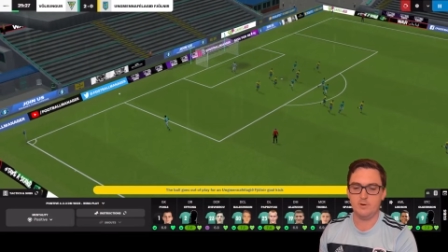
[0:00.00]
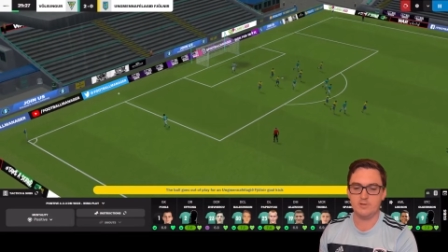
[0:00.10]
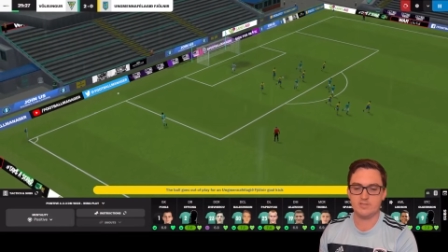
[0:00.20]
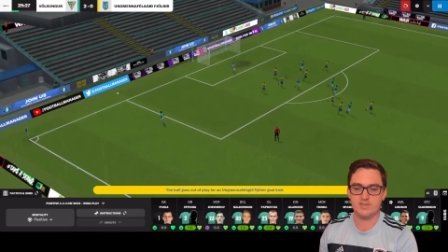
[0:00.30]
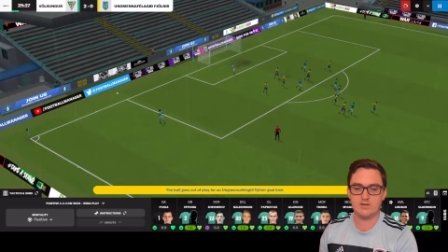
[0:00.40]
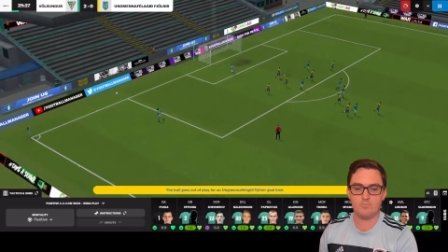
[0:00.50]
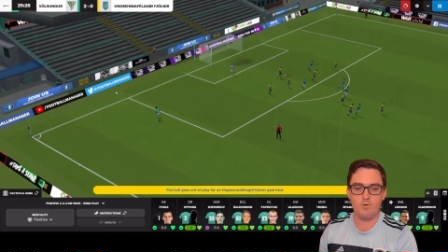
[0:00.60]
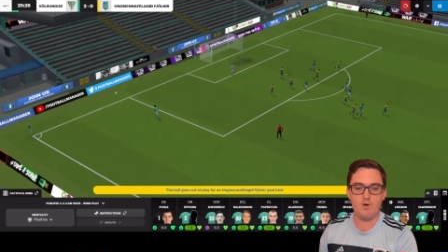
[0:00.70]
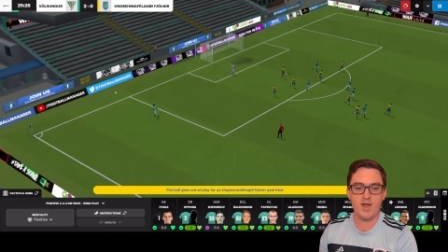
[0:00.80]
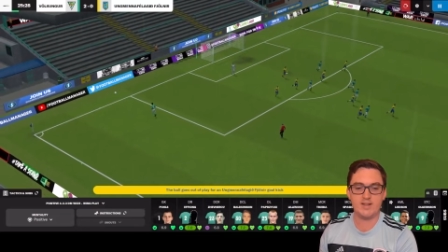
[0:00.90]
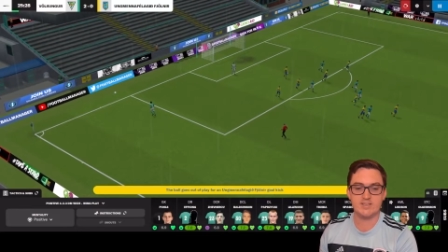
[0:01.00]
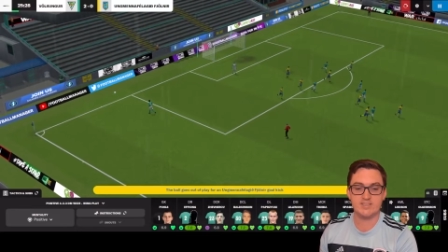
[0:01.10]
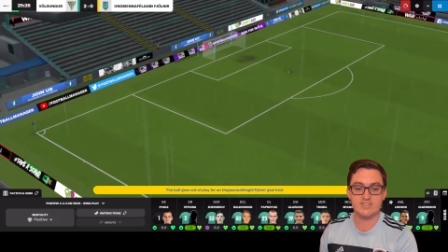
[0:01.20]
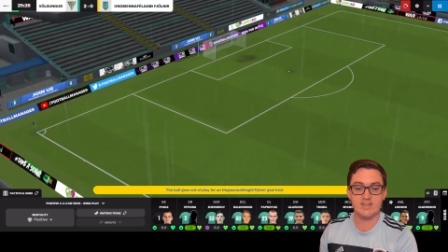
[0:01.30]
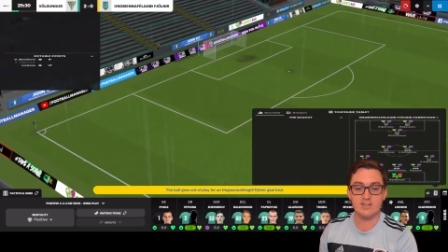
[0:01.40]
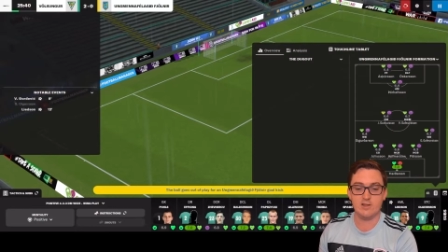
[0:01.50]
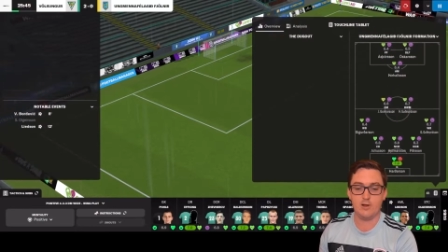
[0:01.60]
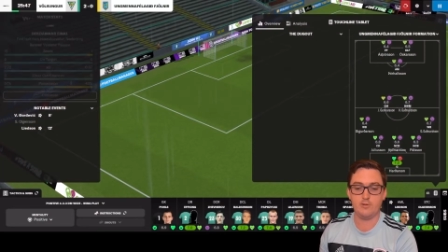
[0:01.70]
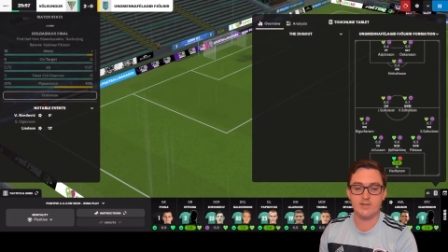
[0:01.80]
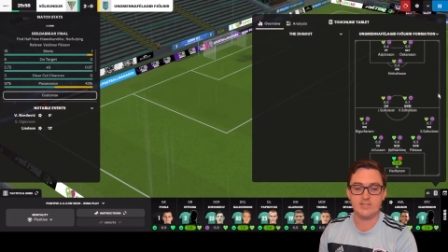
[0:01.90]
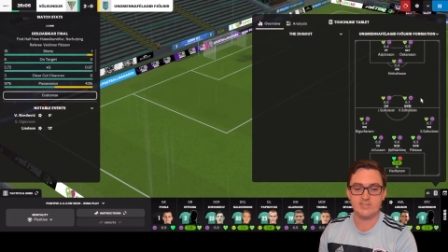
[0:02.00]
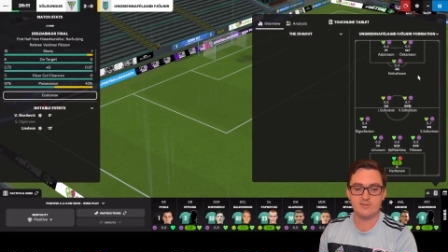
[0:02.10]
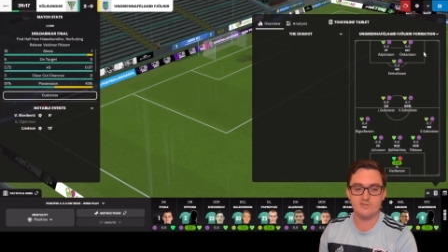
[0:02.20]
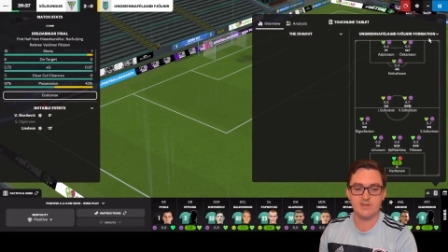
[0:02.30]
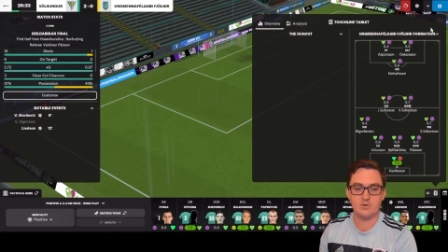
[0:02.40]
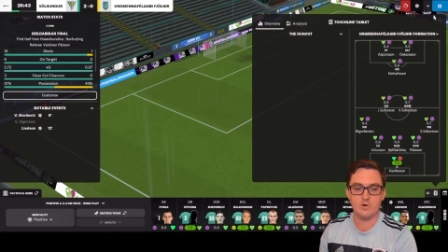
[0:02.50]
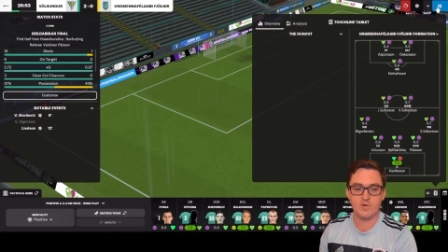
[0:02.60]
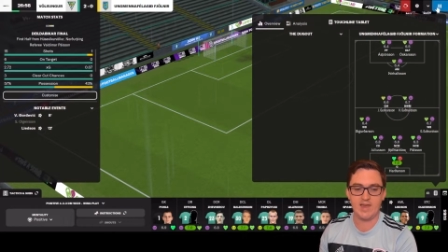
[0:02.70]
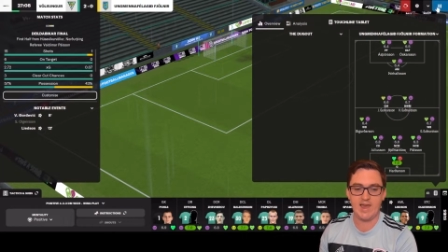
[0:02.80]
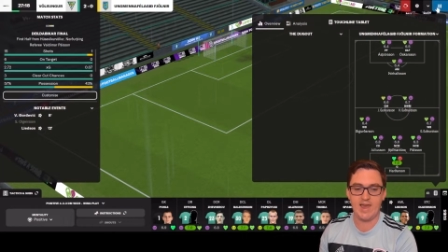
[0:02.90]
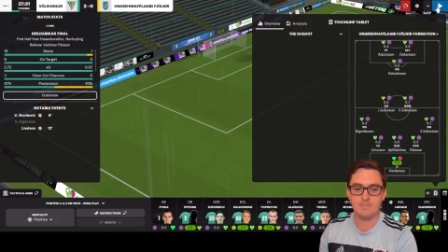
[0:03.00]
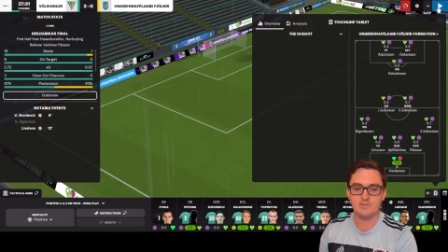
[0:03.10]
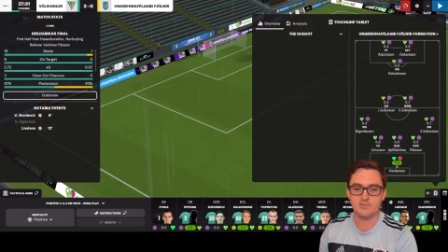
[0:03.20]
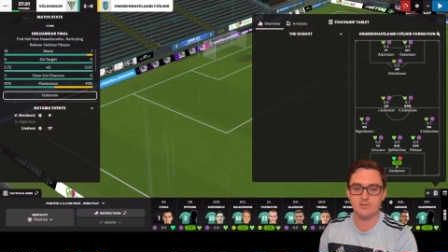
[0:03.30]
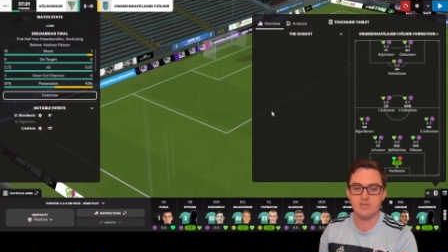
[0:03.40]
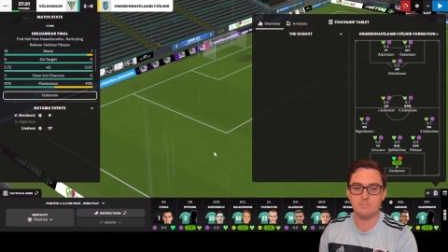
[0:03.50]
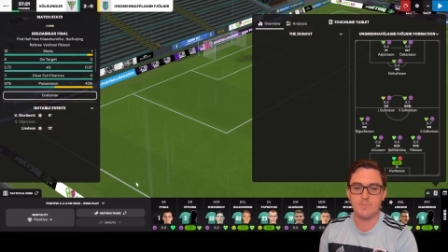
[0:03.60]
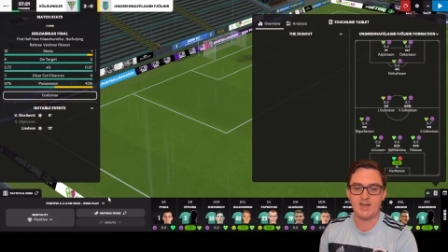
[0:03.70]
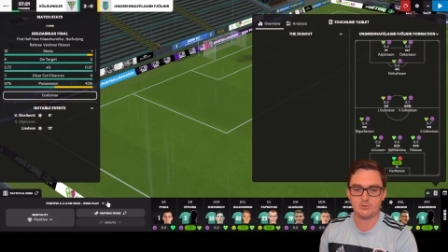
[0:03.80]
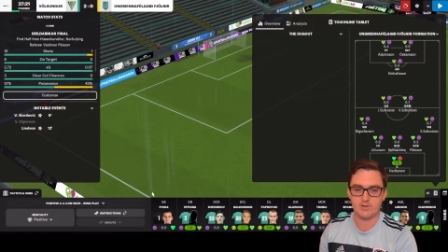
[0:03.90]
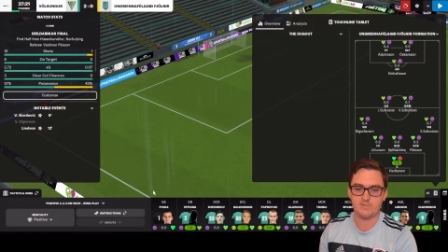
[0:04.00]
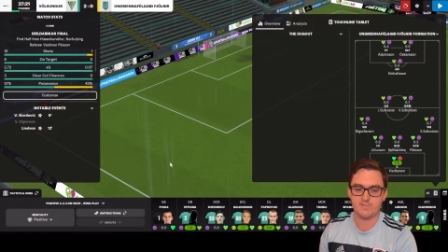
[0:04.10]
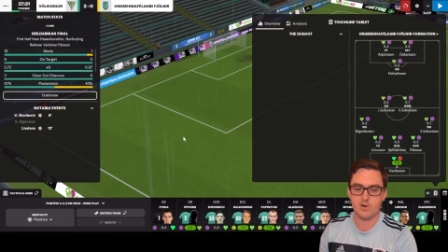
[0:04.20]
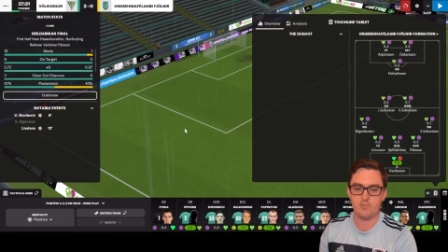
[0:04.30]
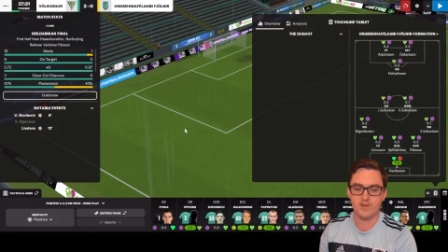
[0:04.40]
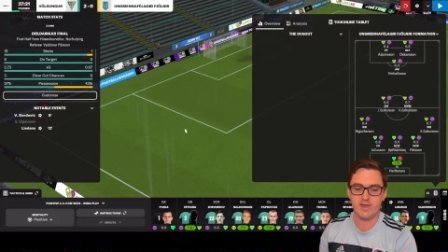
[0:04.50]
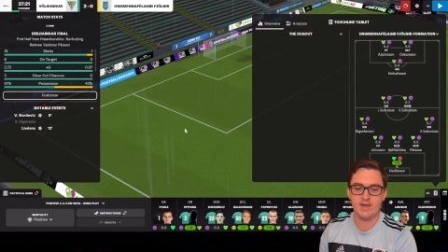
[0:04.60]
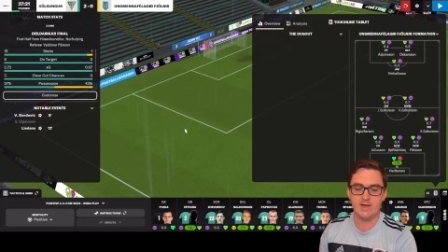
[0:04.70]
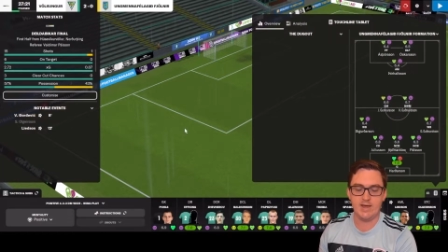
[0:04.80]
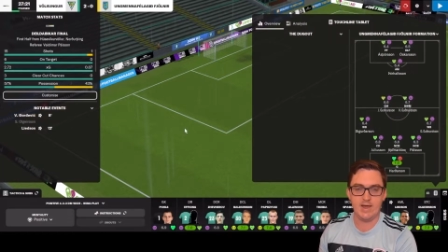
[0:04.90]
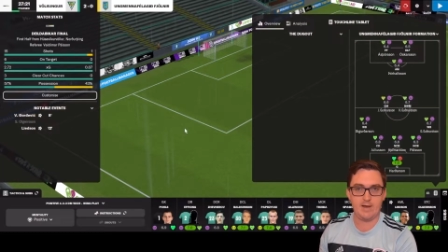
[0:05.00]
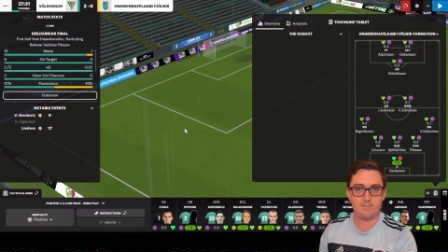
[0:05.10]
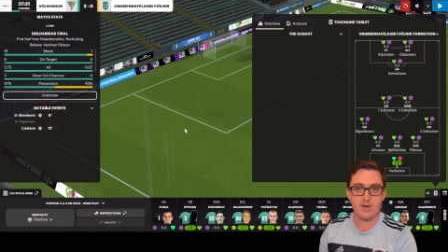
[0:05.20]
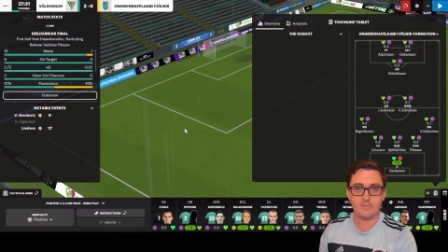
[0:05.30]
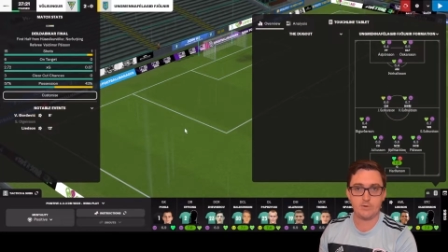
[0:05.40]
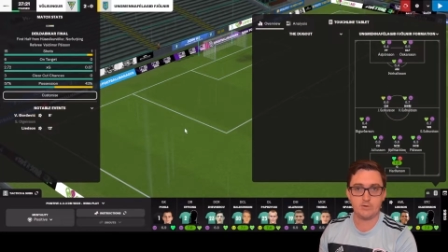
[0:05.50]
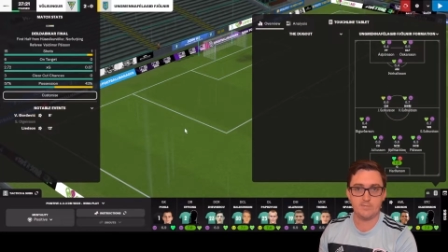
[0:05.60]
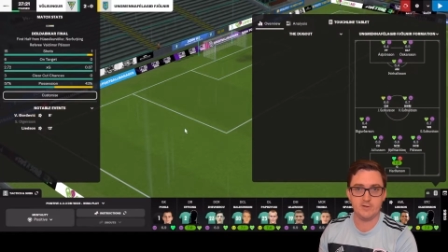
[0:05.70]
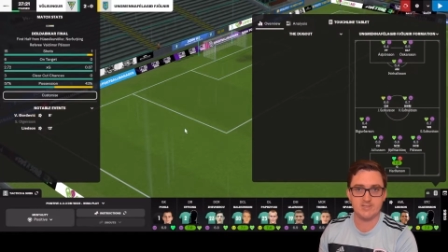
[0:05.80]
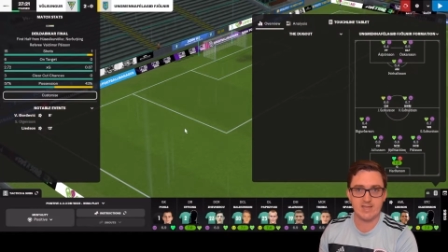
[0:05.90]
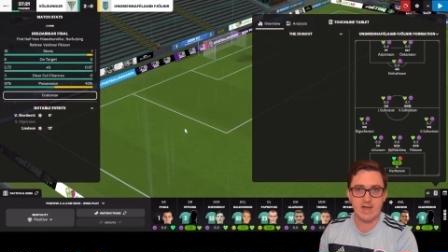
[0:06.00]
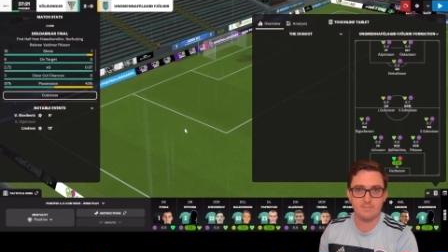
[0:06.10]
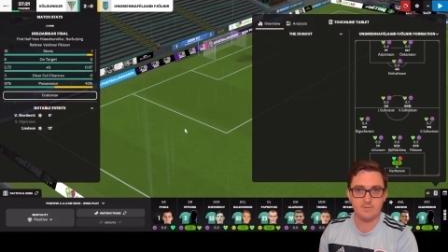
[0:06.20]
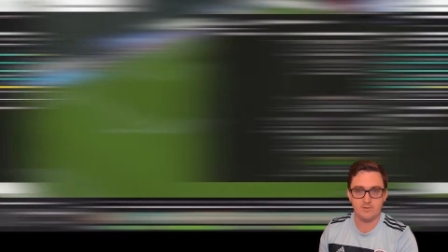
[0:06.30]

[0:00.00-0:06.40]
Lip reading: puts it wide, still only 2-0, but we are absolutely battering Fjölnir halfway through the first half.